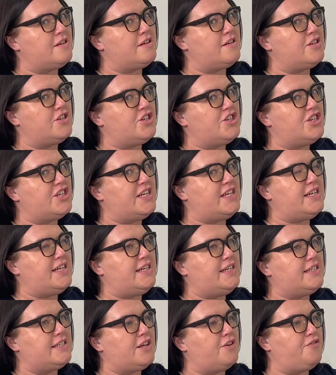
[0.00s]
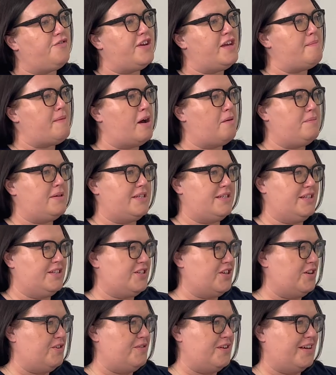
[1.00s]
She's a female
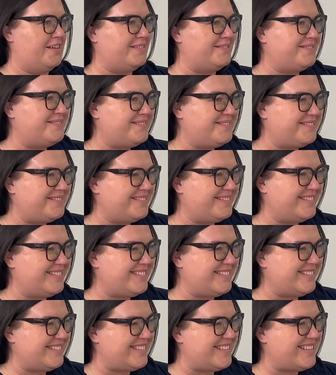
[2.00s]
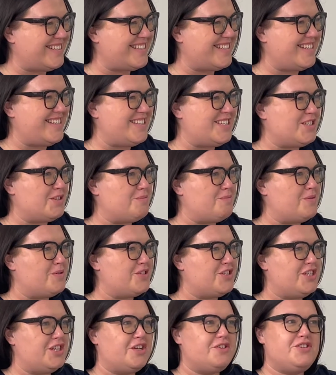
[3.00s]
business owner. She's
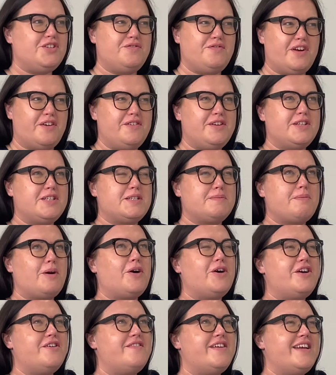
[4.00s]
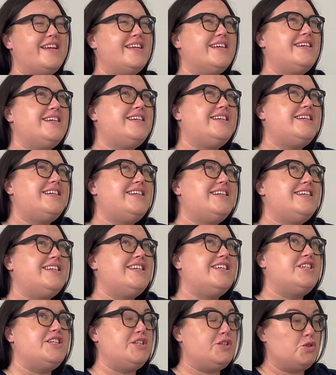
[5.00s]
she's very inspiring.
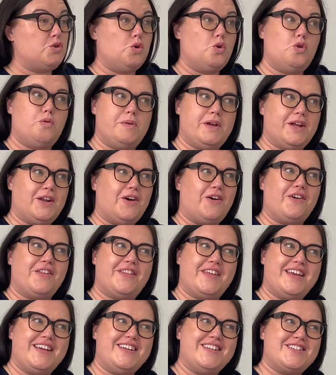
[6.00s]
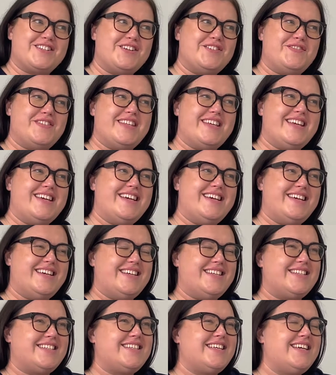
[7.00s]
She's taught me a lot of things over the
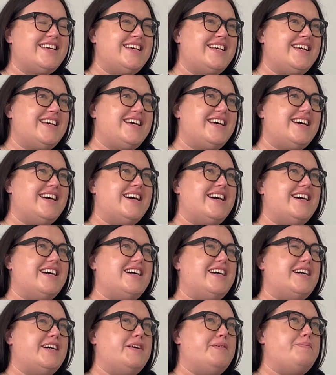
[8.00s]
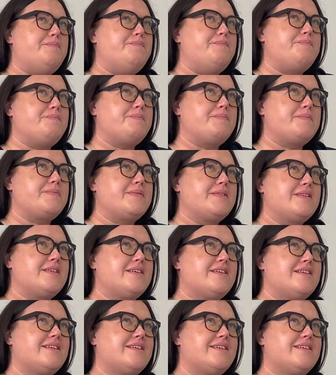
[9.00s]
years. So
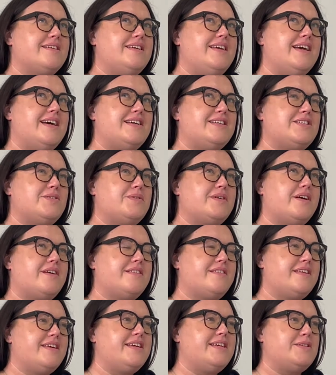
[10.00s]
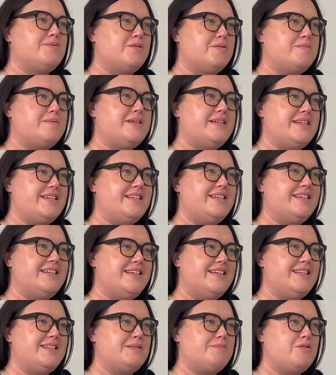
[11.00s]
I think it's probably
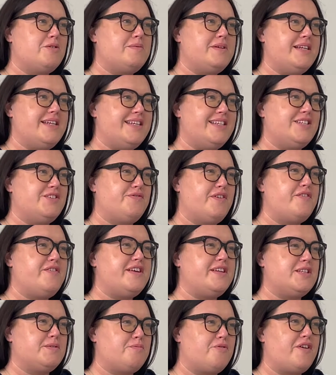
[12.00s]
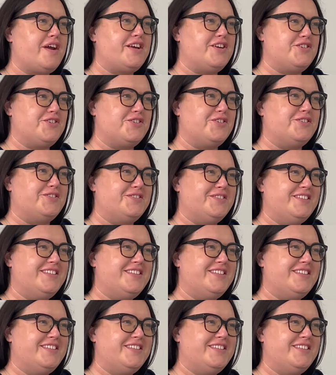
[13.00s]
Lisa. She's very inspirational.